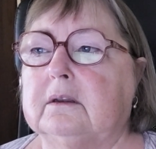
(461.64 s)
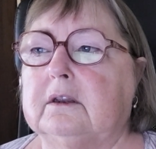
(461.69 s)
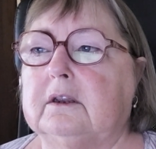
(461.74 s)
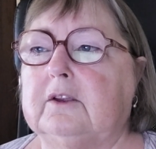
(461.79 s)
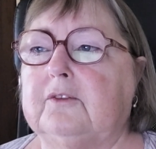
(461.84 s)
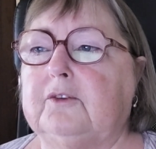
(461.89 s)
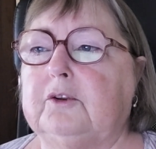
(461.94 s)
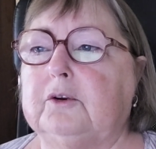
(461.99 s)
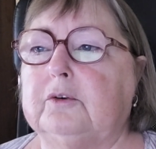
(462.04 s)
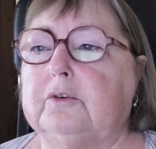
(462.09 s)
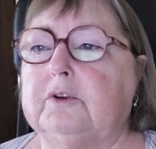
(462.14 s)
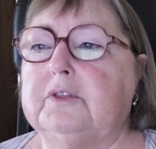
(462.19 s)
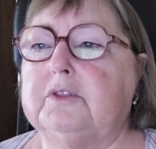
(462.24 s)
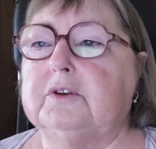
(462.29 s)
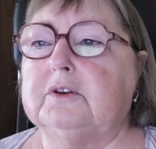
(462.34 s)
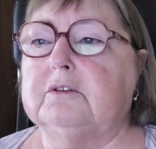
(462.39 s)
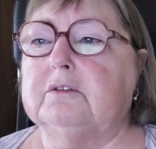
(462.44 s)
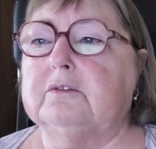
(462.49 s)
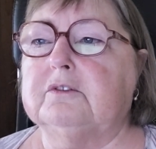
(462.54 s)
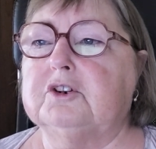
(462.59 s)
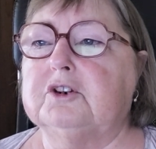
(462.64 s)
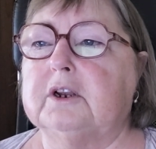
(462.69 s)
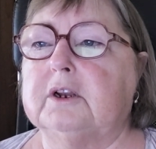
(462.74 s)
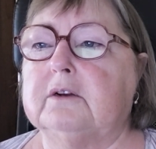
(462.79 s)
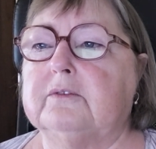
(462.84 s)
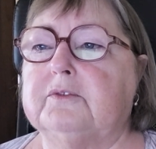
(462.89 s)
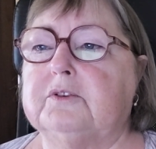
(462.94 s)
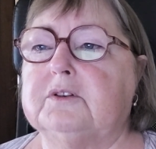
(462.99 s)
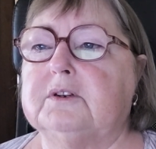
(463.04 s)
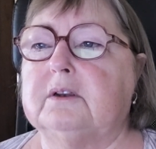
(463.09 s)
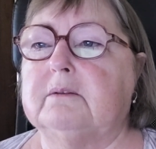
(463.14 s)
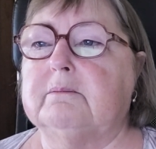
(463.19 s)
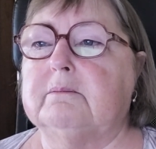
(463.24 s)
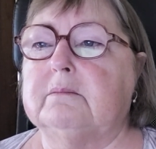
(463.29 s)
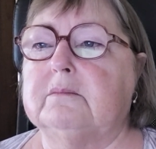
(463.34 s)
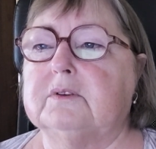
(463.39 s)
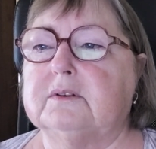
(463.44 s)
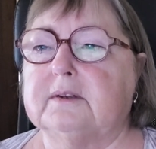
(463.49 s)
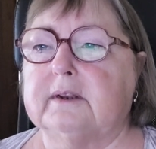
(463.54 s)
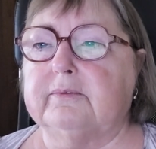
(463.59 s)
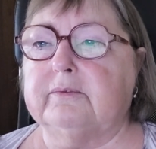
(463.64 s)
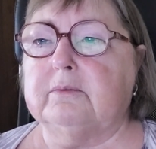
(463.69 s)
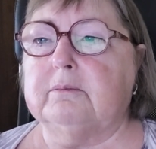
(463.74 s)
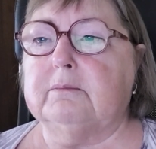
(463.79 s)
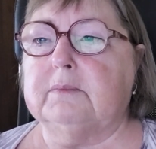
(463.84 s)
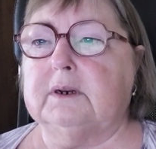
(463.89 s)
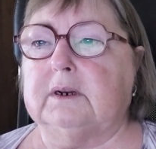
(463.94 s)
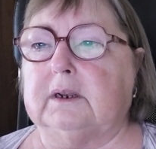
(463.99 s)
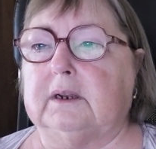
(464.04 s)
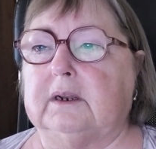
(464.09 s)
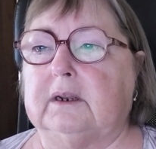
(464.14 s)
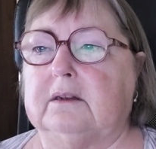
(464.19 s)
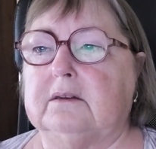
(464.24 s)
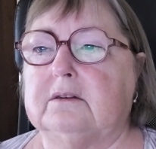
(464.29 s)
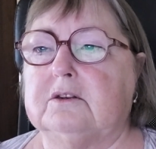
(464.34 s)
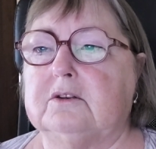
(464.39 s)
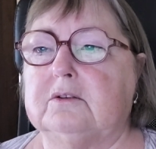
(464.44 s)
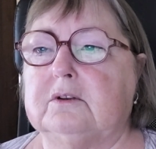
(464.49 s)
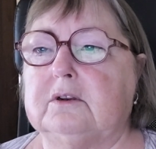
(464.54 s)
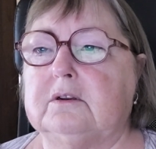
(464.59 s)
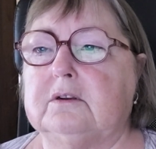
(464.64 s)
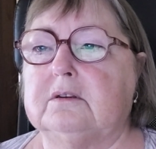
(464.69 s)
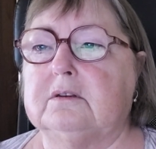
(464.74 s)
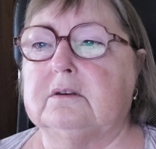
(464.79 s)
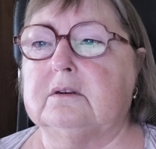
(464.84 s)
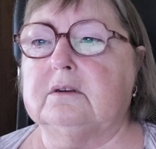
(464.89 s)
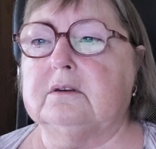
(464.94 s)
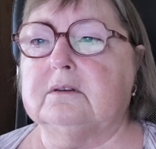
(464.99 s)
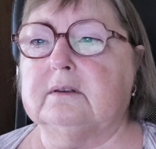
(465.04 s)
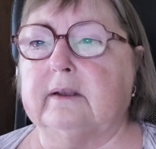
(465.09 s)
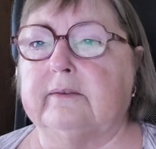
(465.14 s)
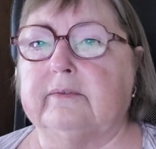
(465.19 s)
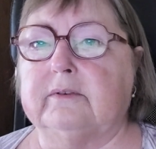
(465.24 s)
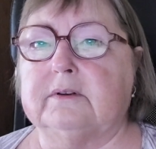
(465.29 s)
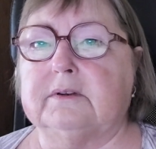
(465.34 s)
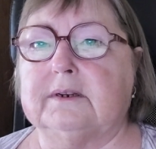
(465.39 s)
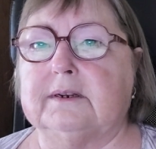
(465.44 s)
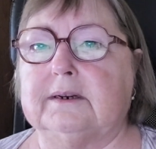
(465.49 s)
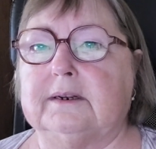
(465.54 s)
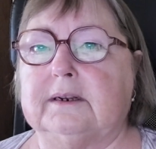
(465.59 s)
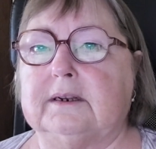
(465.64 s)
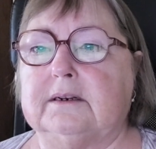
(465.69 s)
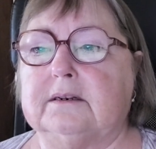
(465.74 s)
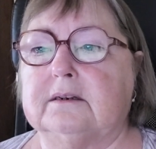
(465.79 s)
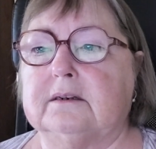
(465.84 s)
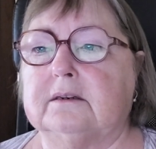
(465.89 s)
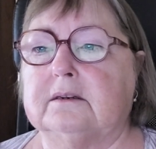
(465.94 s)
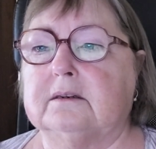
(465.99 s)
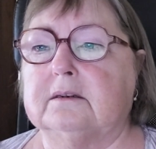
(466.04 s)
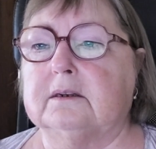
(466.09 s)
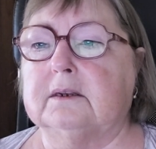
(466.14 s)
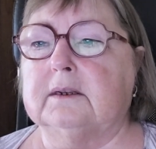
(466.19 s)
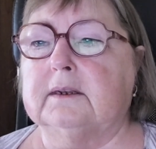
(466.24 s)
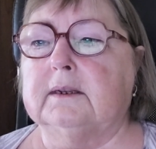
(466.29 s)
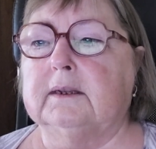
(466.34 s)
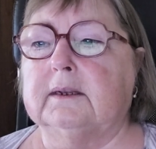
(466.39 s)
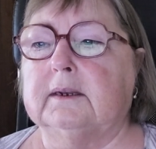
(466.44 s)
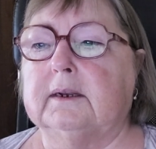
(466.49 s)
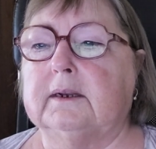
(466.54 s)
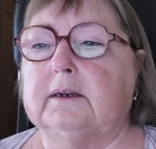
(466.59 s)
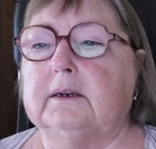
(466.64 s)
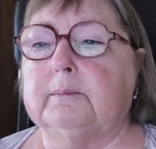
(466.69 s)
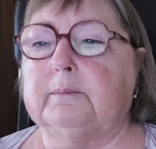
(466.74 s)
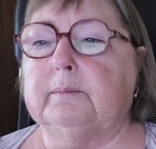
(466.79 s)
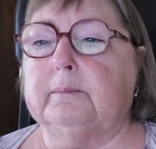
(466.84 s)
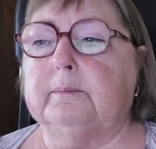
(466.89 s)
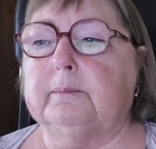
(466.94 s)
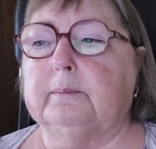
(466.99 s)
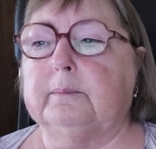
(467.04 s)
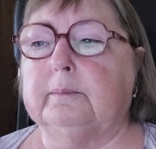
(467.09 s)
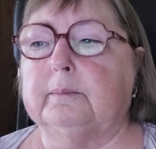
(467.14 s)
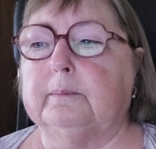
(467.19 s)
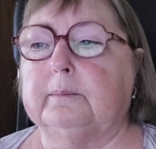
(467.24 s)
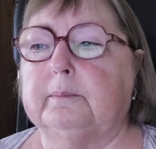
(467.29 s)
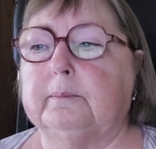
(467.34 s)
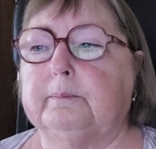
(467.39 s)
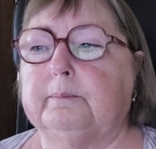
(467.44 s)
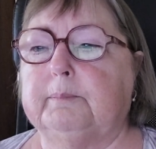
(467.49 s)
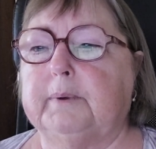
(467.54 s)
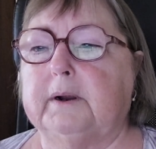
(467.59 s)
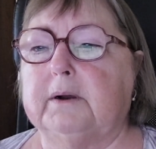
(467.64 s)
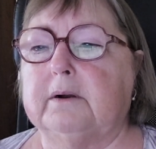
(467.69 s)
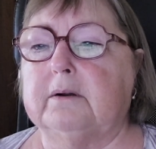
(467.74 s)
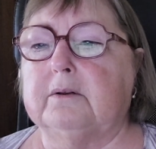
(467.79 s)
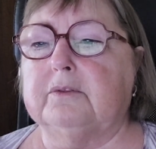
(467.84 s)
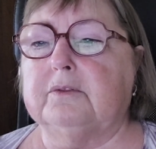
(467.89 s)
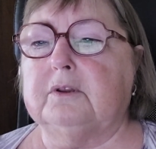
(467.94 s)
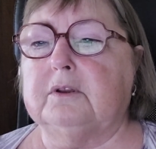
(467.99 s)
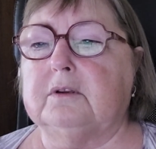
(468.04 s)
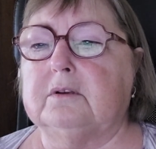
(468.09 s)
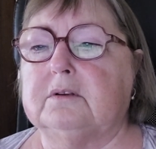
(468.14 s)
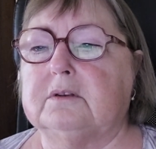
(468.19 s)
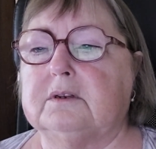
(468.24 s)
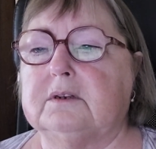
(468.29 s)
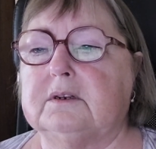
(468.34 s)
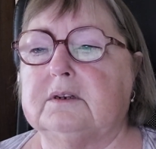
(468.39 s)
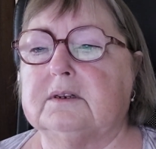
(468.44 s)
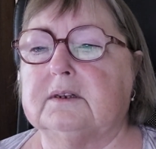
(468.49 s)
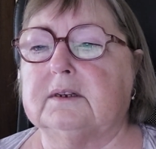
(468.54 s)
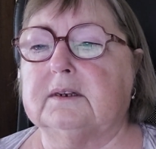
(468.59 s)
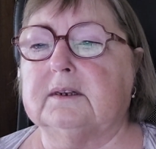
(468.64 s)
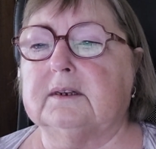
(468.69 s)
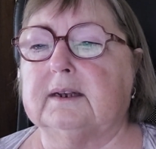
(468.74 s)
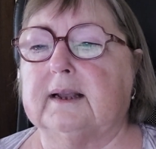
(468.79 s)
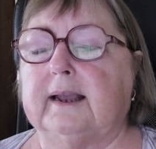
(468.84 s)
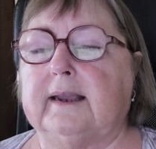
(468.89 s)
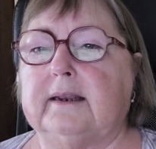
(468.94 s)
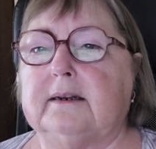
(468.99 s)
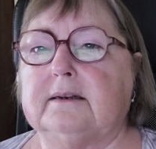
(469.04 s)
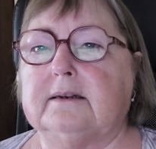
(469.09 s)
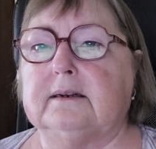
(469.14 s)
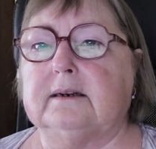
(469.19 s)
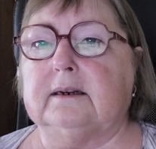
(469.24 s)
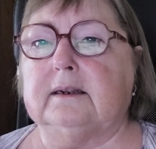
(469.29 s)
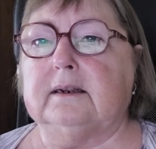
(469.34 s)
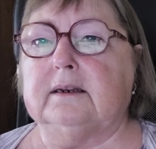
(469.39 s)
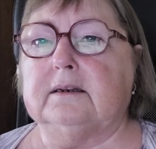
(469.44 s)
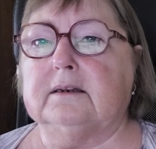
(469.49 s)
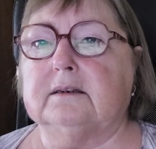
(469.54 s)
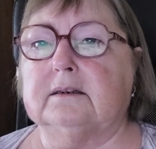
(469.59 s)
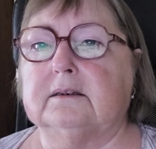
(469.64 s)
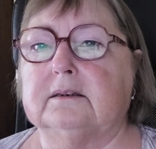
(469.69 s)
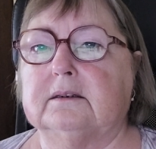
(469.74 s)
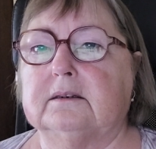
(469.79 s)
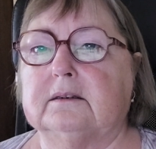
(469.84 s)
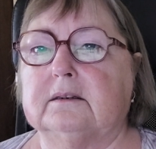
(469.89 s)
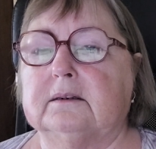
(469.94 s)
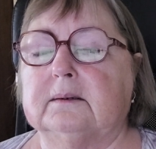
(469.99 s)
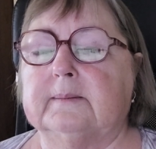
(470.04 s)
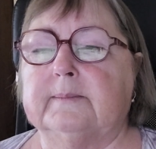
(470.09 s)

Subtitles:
if you're in the shower for 7 minutes, you're using 70 litres, and a bath uses 80 litres.